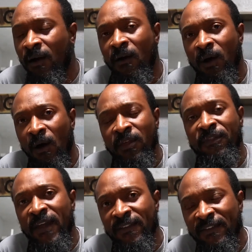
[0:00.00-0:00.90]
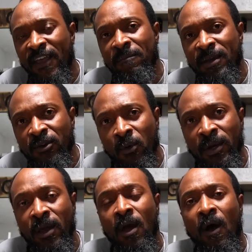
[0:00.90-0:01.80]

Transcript: All the things that they have been doing,